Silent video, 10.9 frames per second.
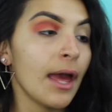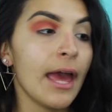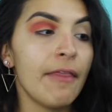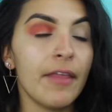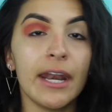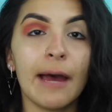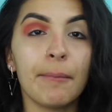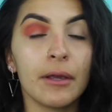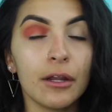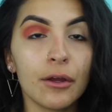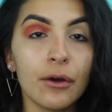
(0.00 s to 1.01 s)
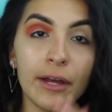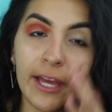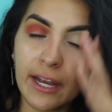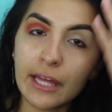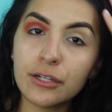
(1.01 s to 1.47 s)
And then I'm going to go
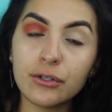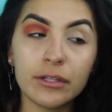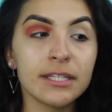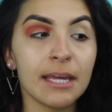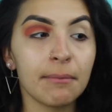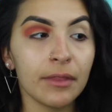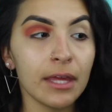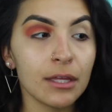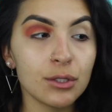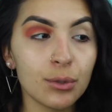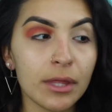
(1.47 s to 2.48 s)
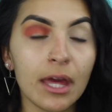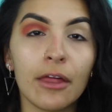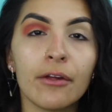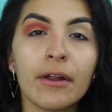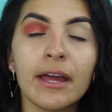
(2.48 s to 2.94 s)
ahead and do the same thing to the
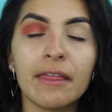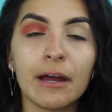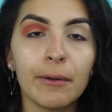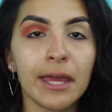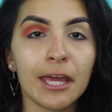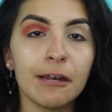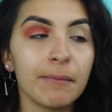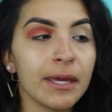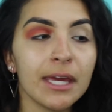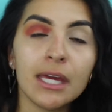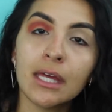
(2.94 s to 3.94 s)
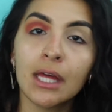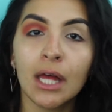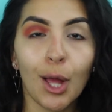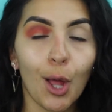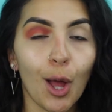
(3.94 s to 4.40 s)
other eye. That way it can be
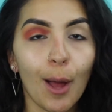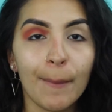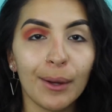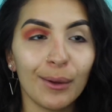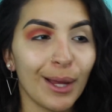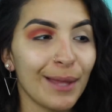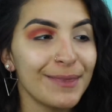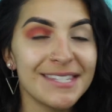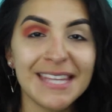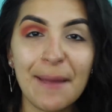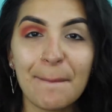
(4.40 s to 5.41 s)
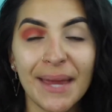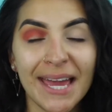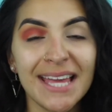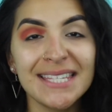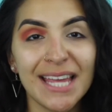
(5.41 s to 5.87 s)
about on the same
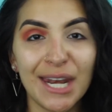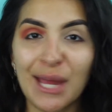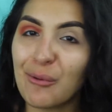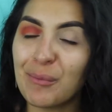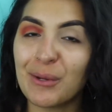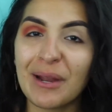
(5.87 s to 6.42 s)
pace, and I will be